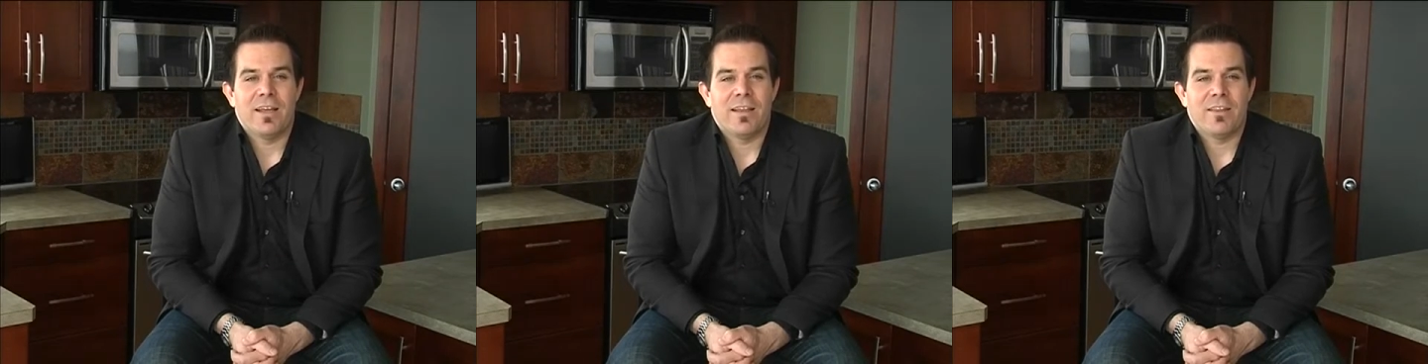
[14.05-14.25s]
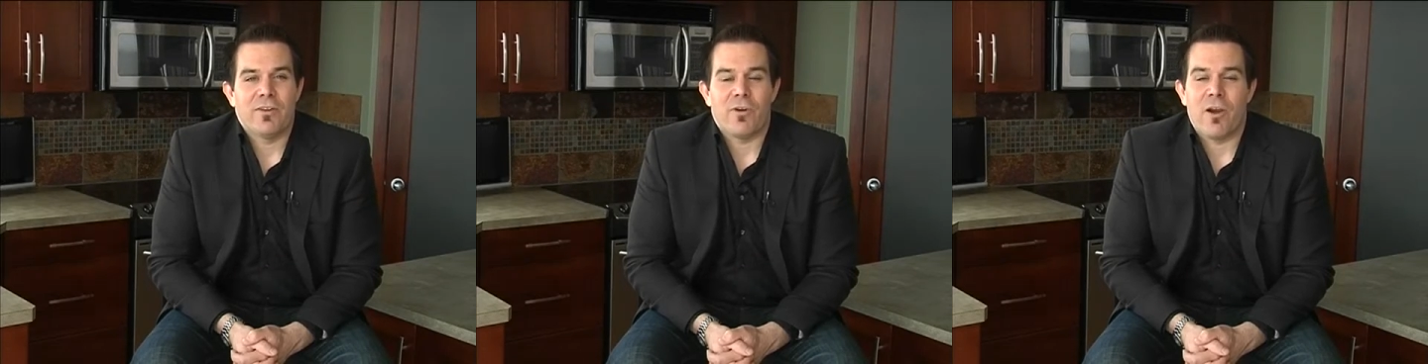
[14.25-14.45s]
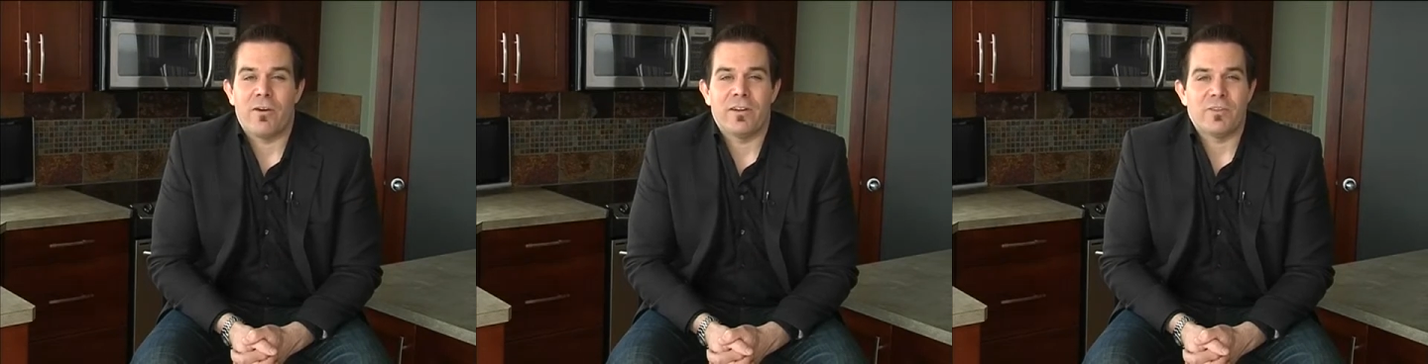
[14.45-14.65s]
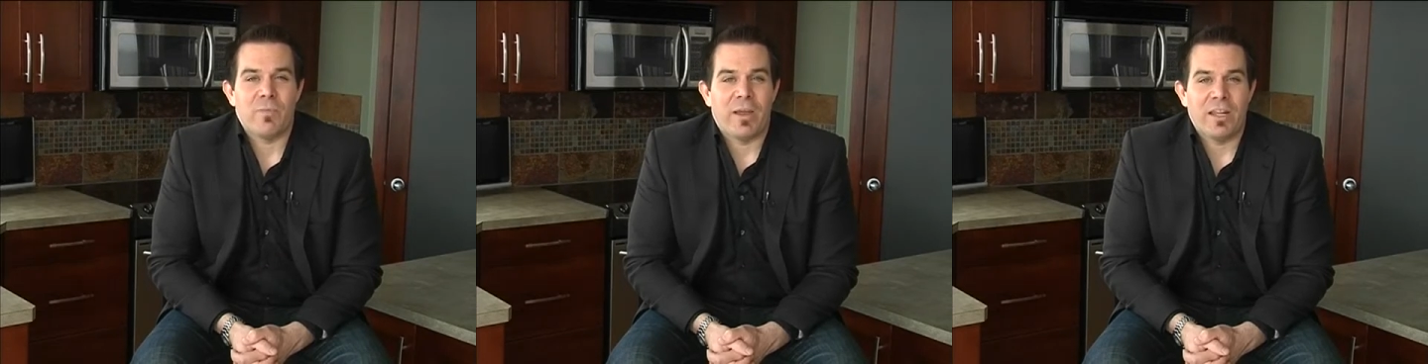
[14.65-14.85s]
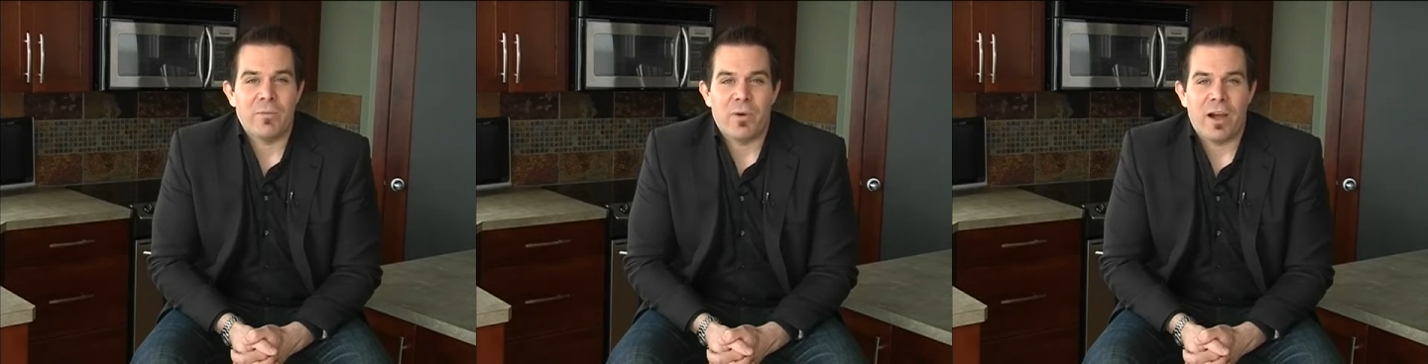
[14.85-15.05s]
There aren't as
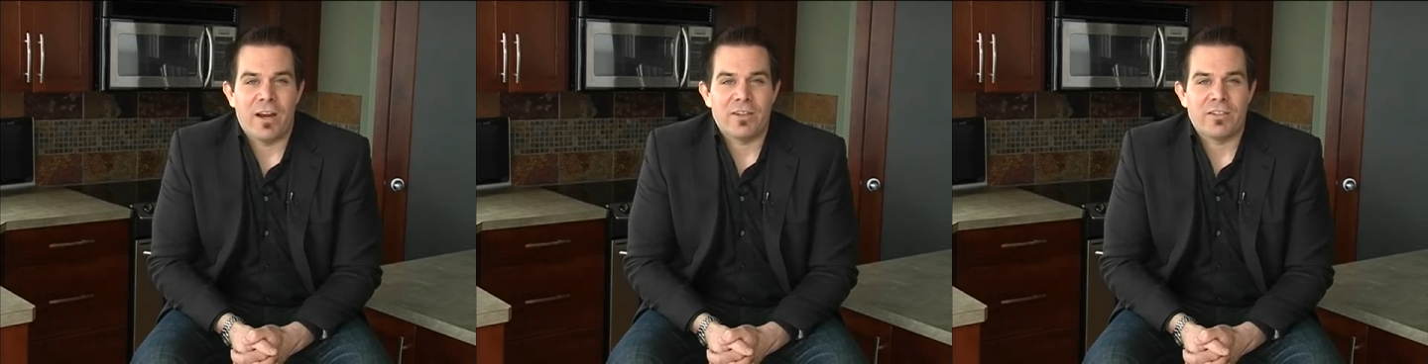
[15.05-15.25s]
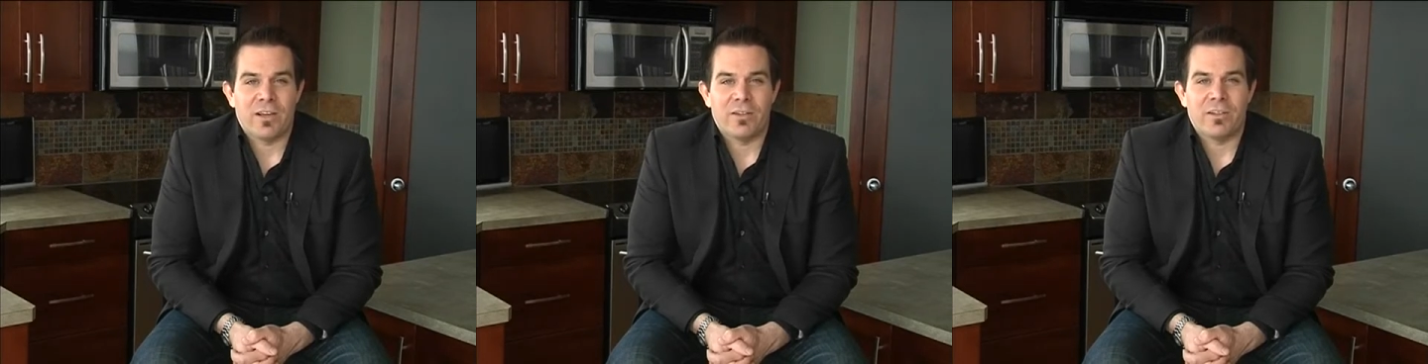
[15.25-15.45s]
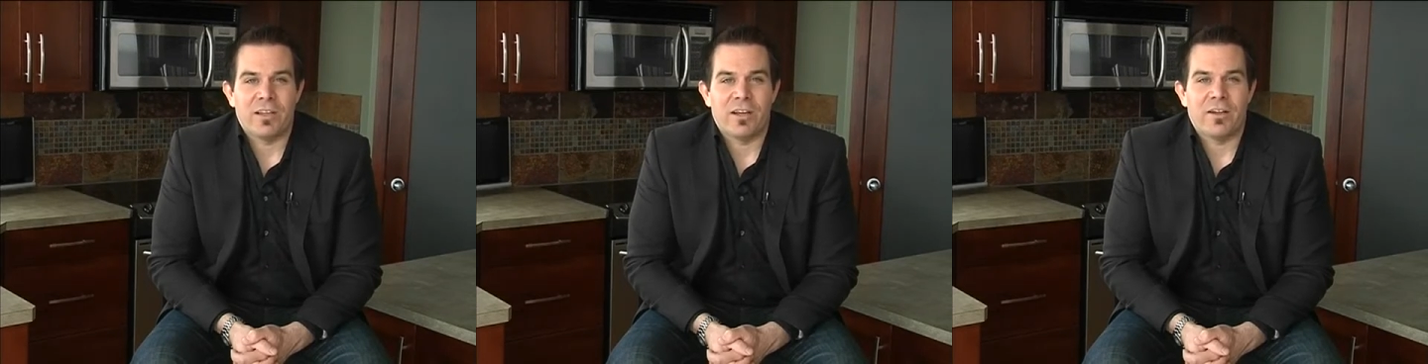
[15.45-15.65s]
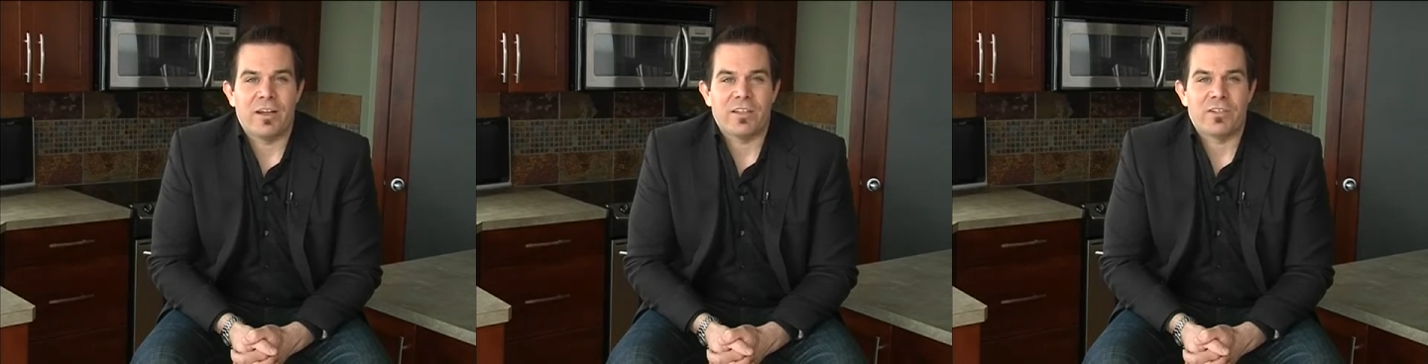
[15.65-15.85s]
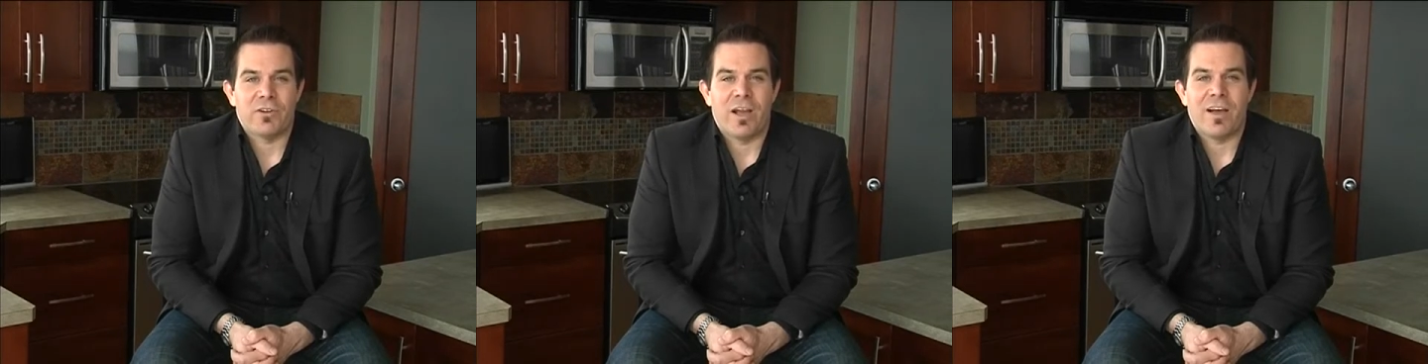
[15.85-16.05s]
many buyers out there
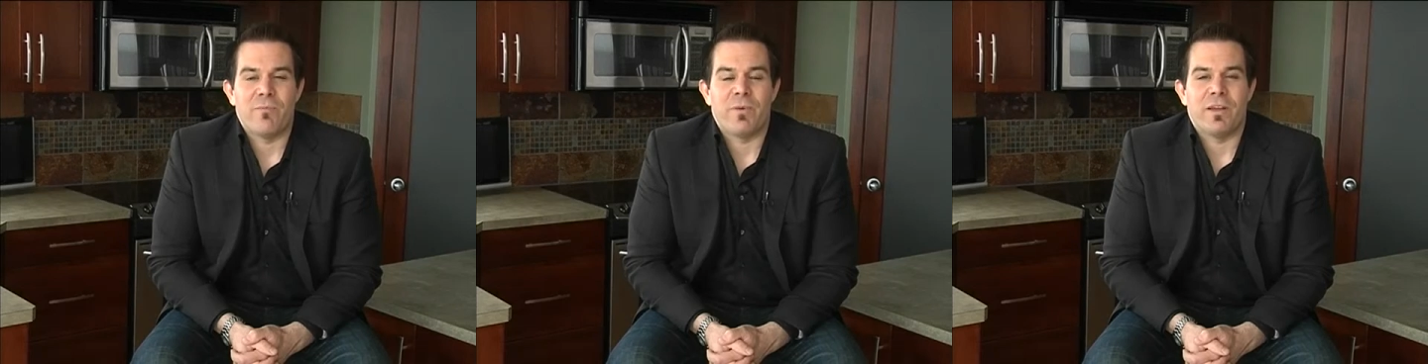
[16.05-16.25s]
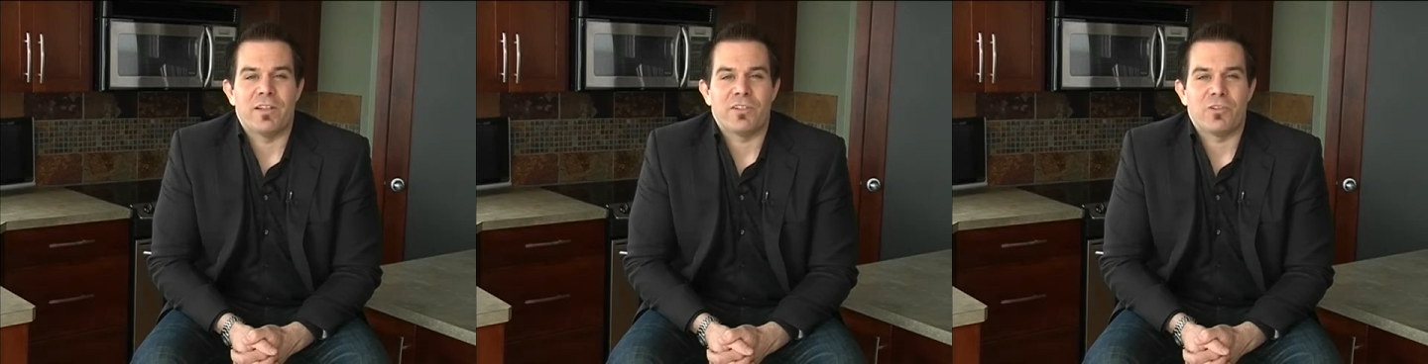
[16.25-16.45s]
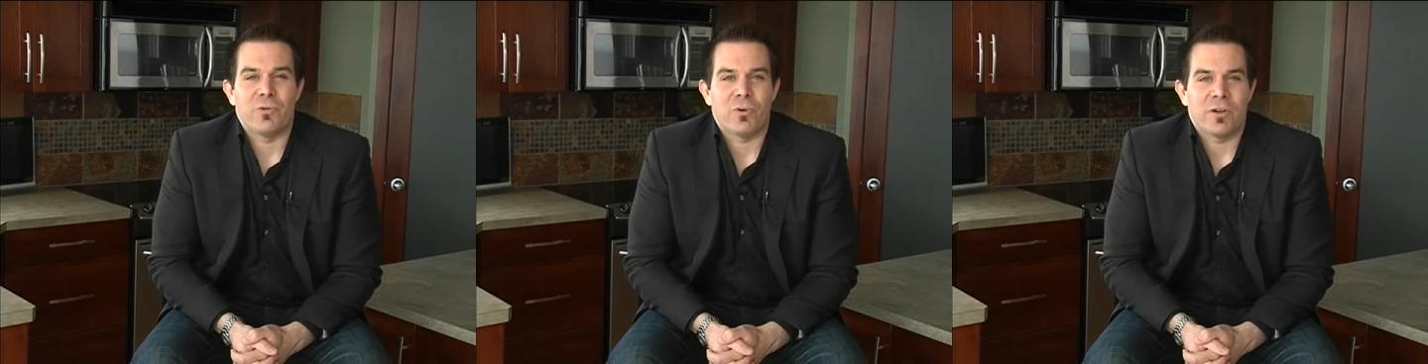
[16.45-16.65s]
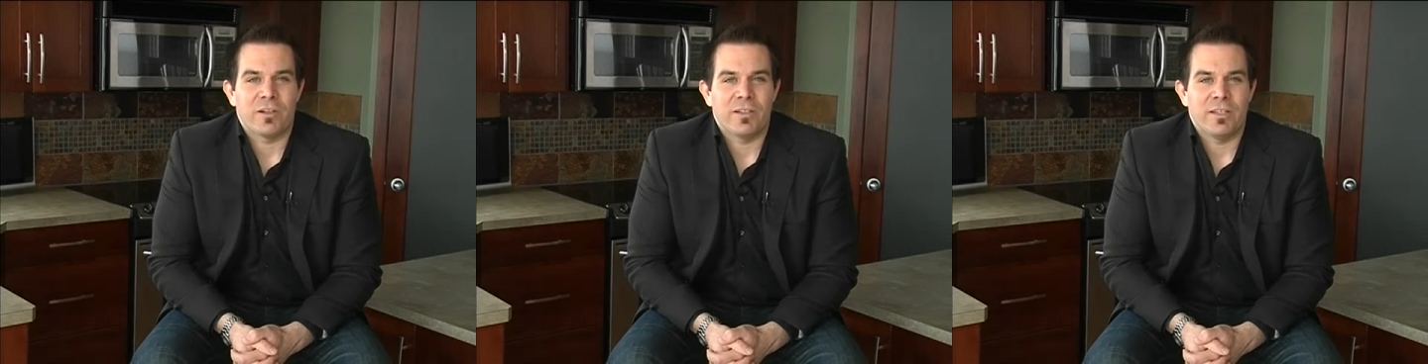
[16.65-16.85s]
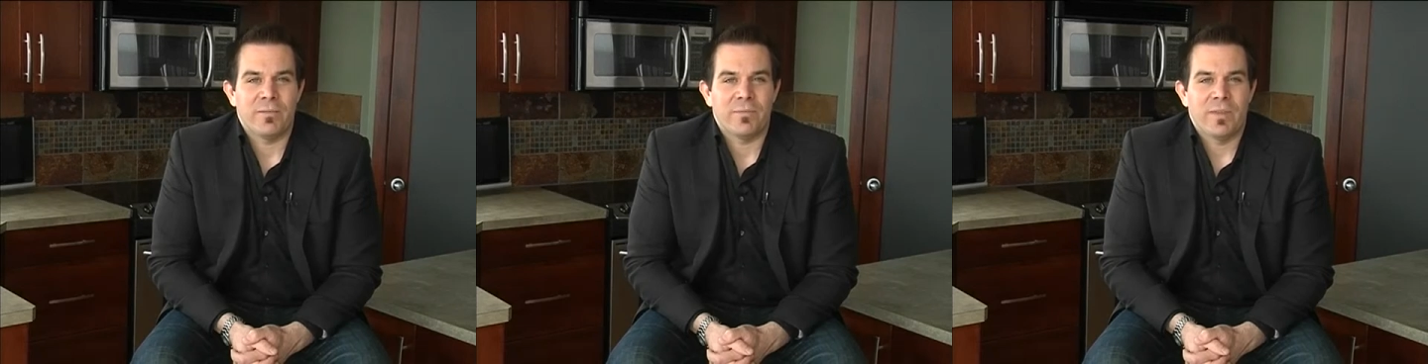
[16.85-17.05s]
as there have been
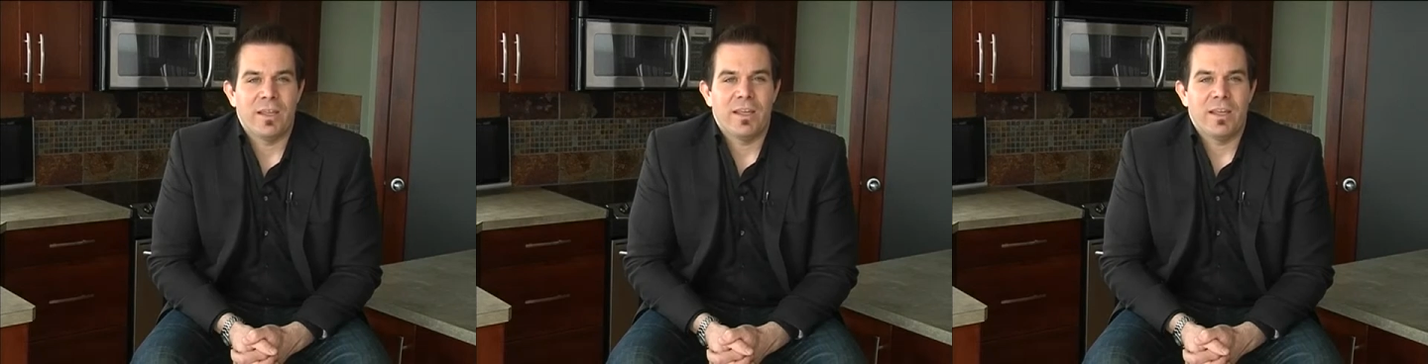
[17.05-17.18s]
historically,